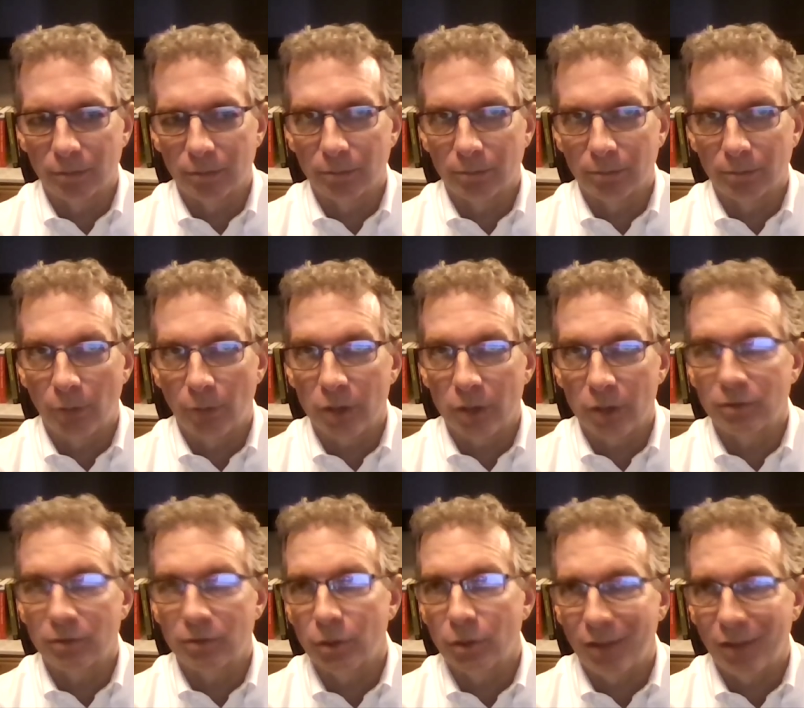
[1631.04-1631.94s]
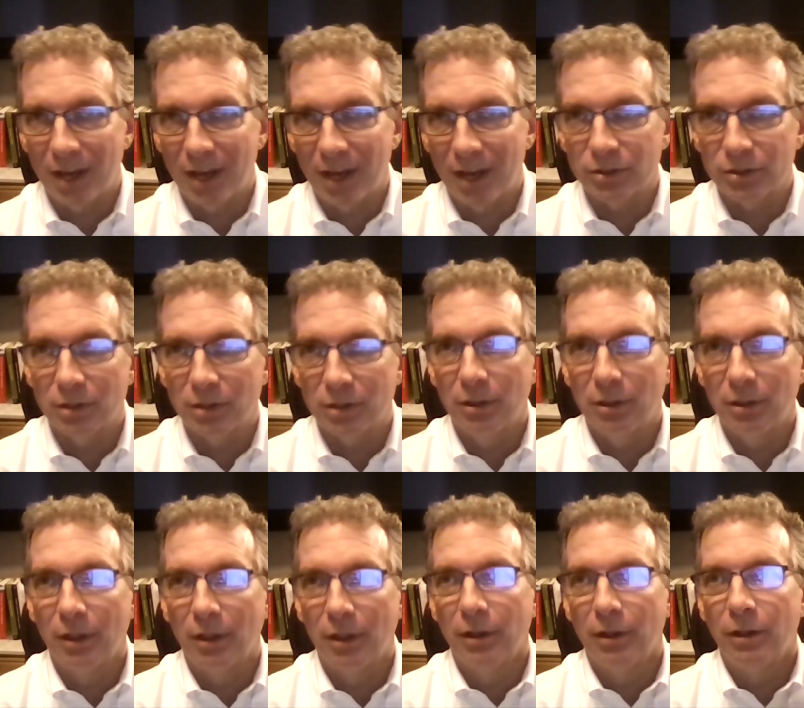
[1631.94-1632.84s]
March of 2000,
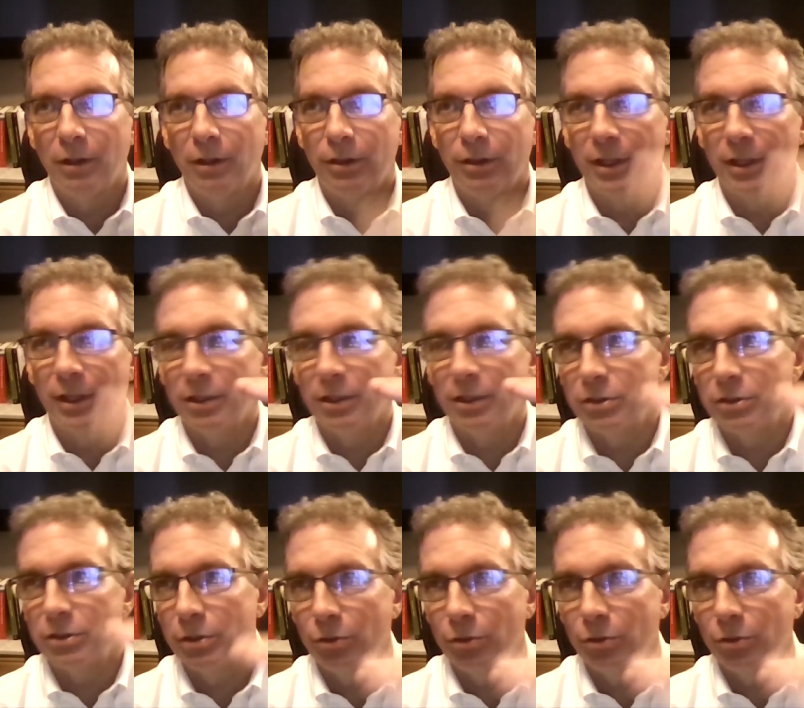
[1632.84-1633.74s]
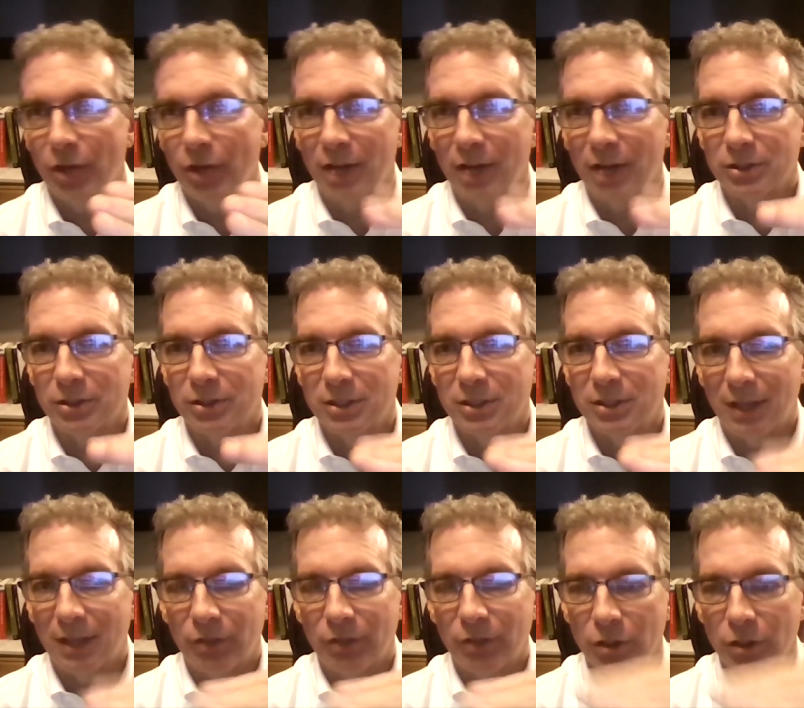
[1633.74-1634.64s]
then in
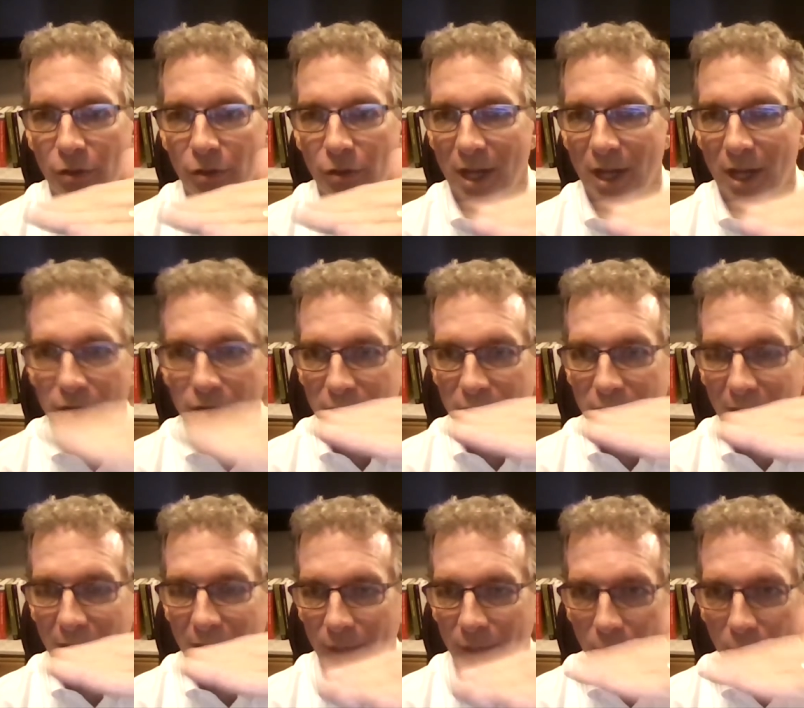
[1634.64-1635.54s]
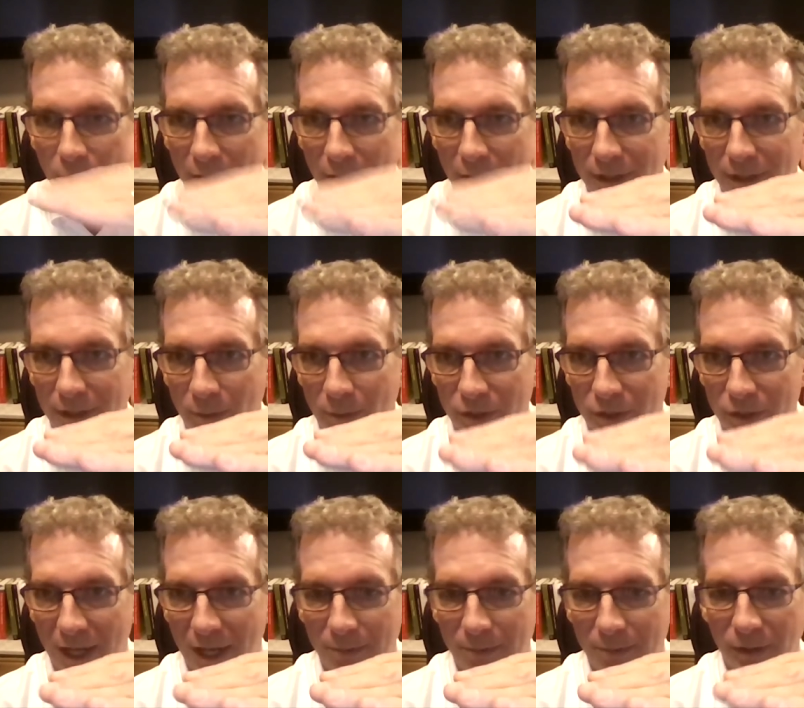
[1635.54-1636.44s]
2007, 2008, we had a double
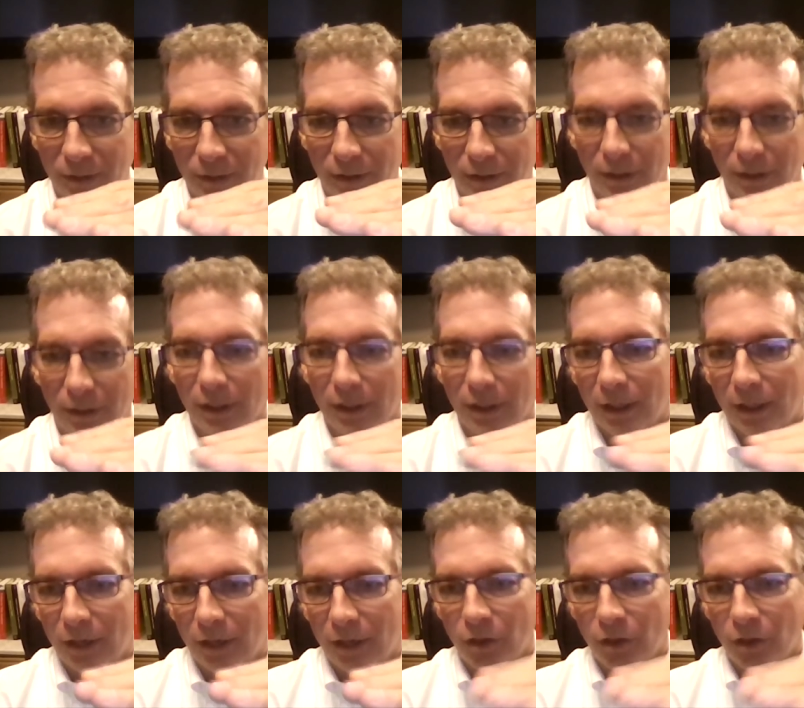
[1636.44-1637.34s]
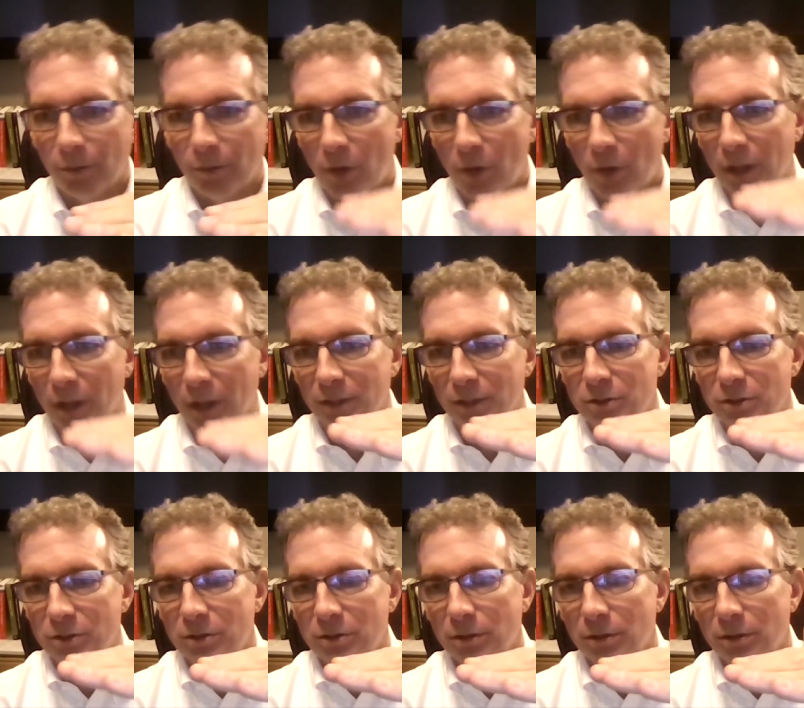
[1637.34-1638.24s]
top, and then the
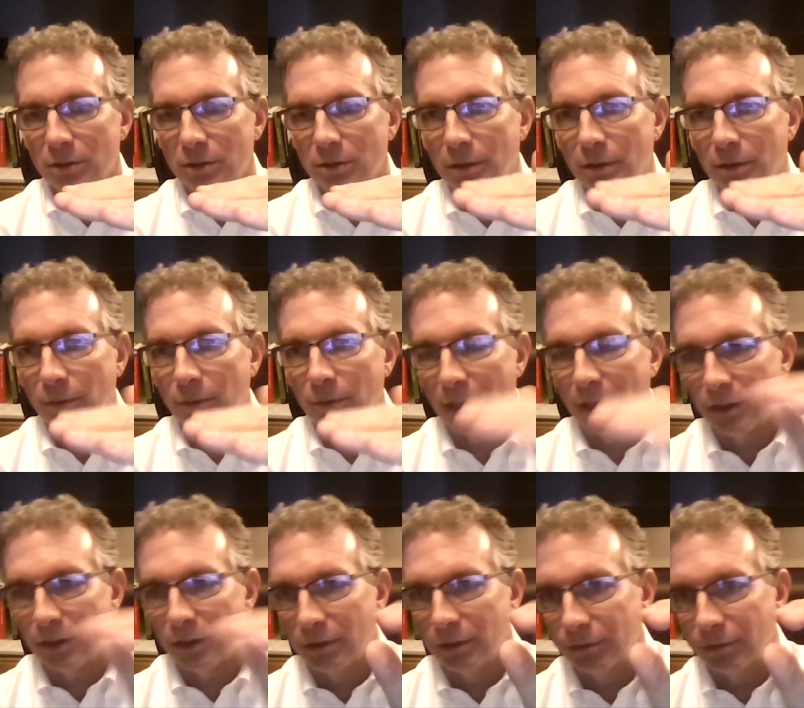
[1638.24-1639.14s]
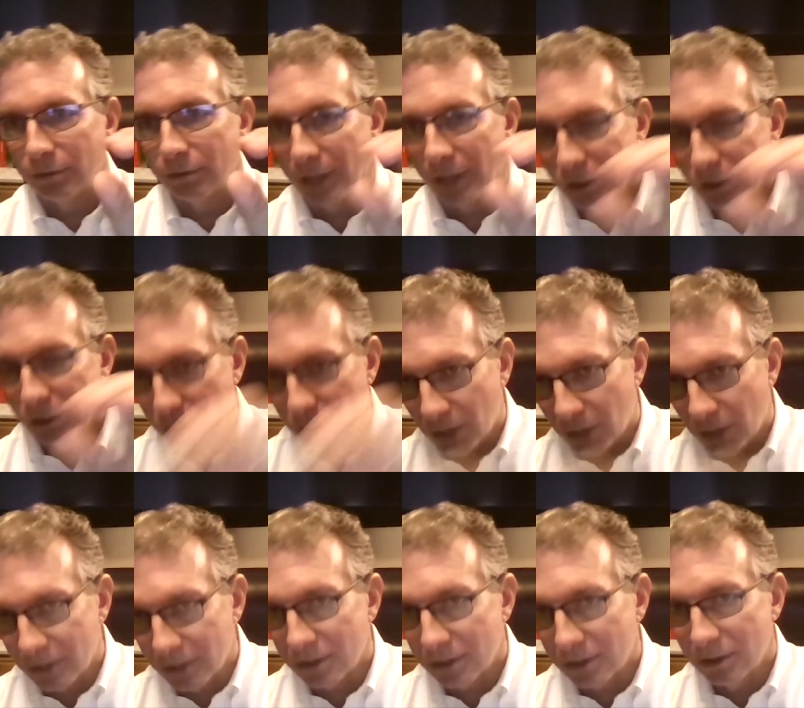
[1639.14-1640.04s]
markets, we had the financial
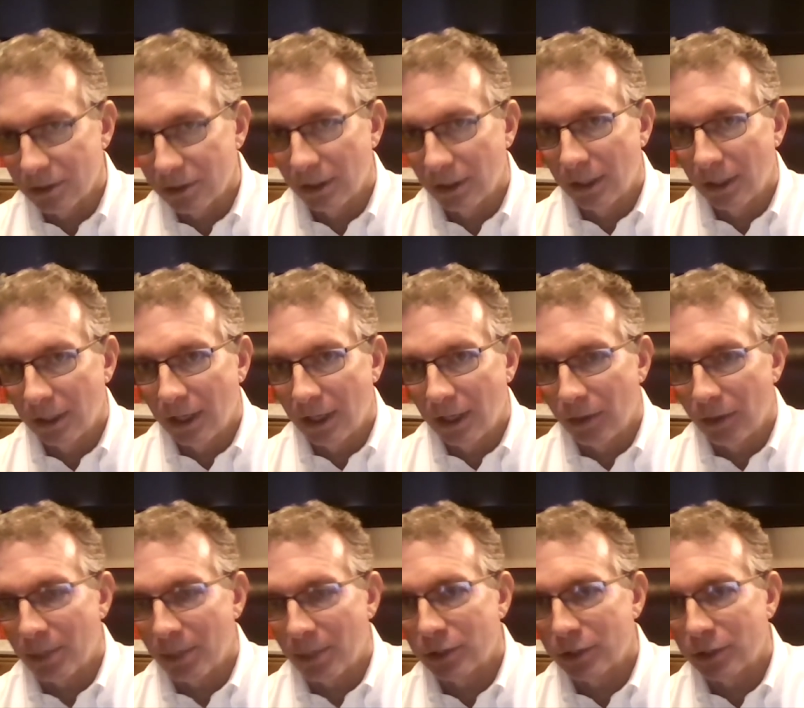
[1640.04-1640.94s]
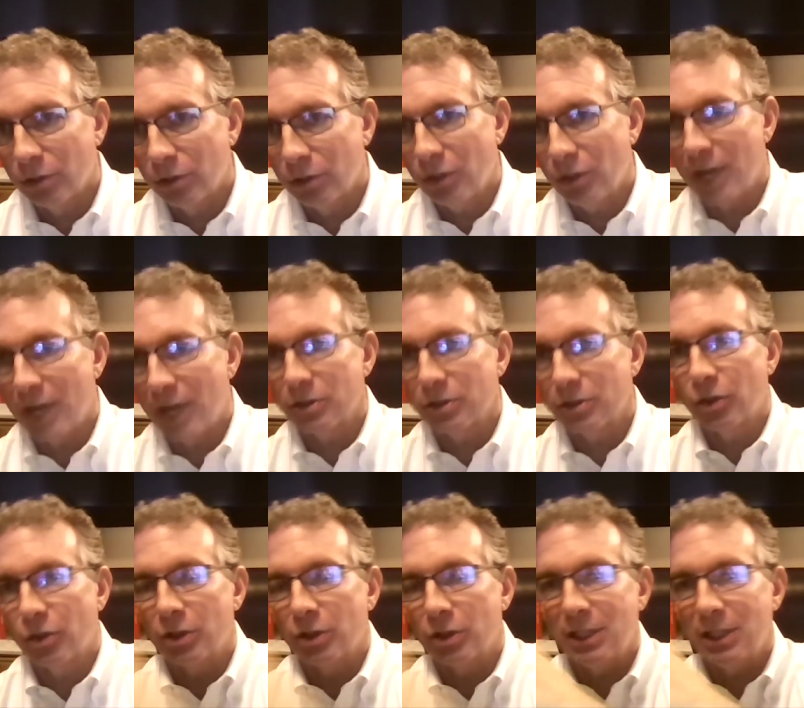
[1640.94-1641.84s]
crisis. And then by
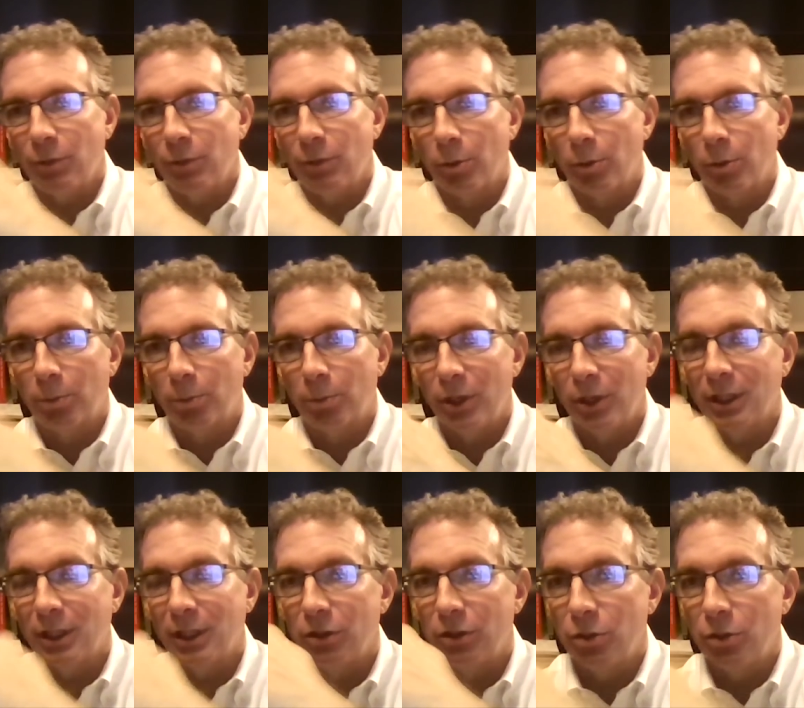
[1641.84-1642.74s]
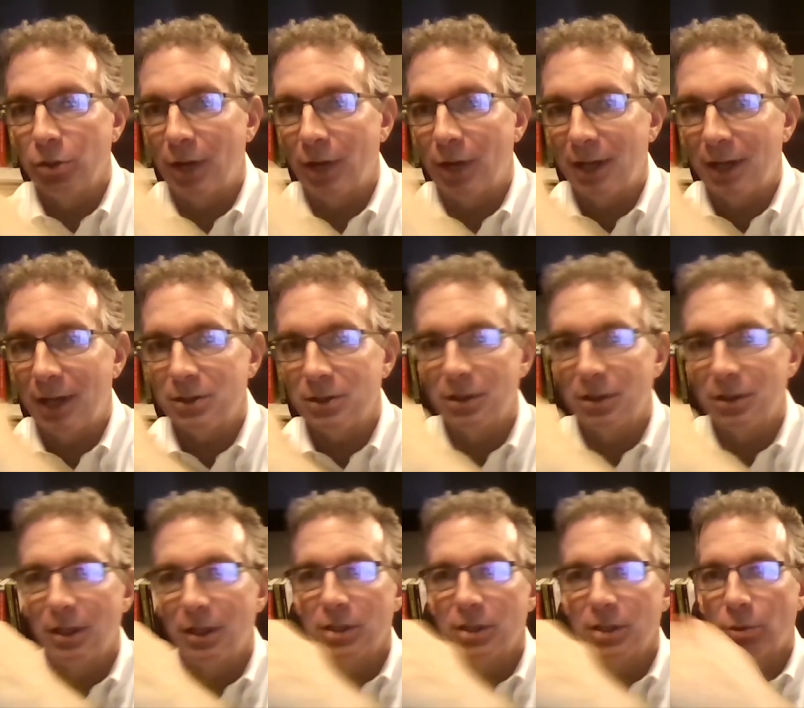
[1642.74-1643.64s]
2013, we were putting in new highs.
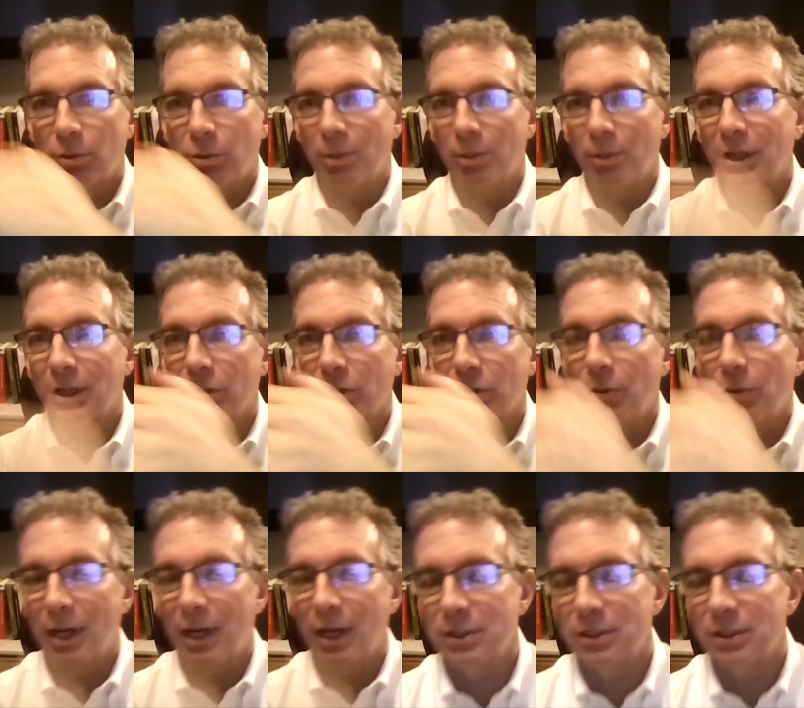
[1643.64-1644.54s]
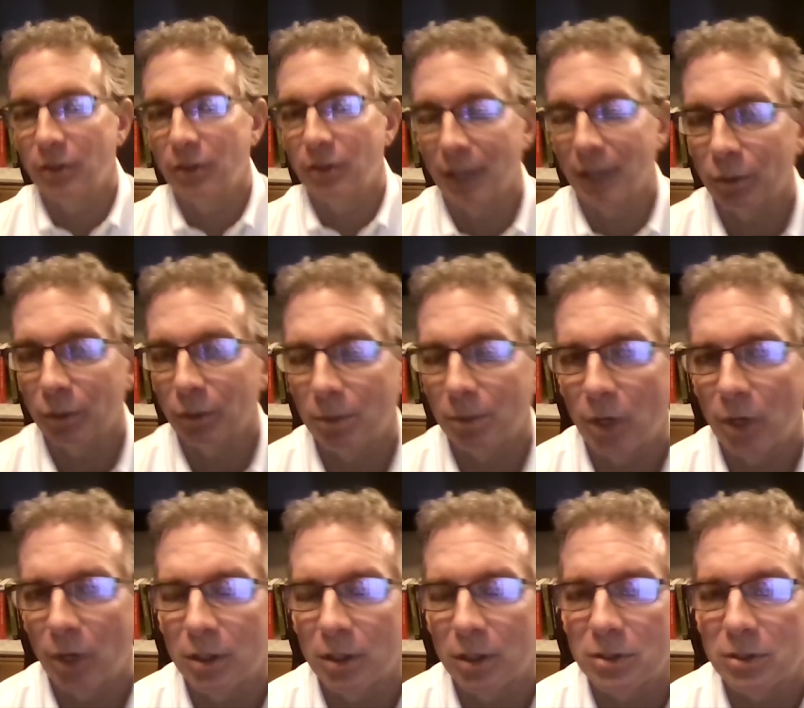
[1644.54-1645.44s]
So we're making new highs in the equity
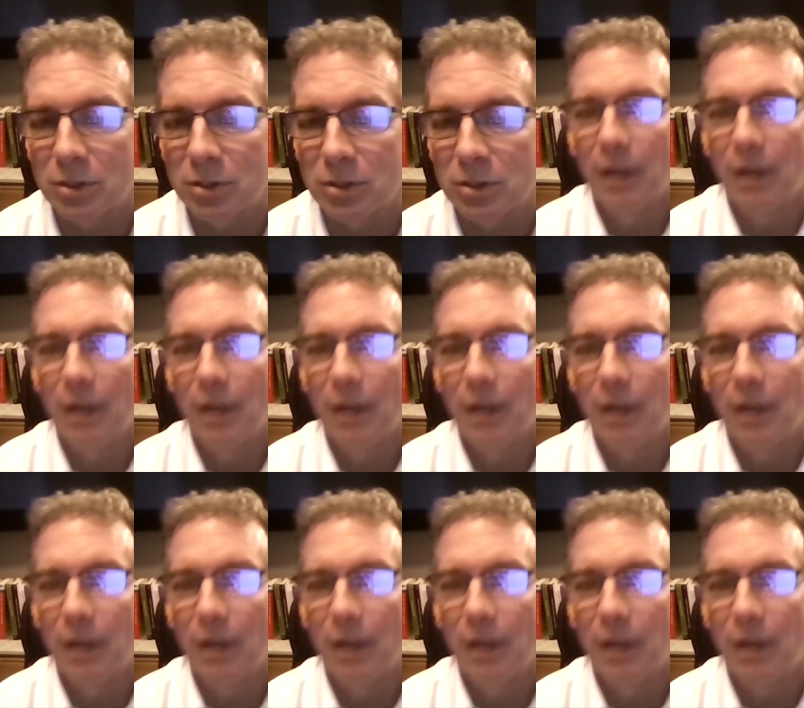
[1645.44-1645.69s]
markets.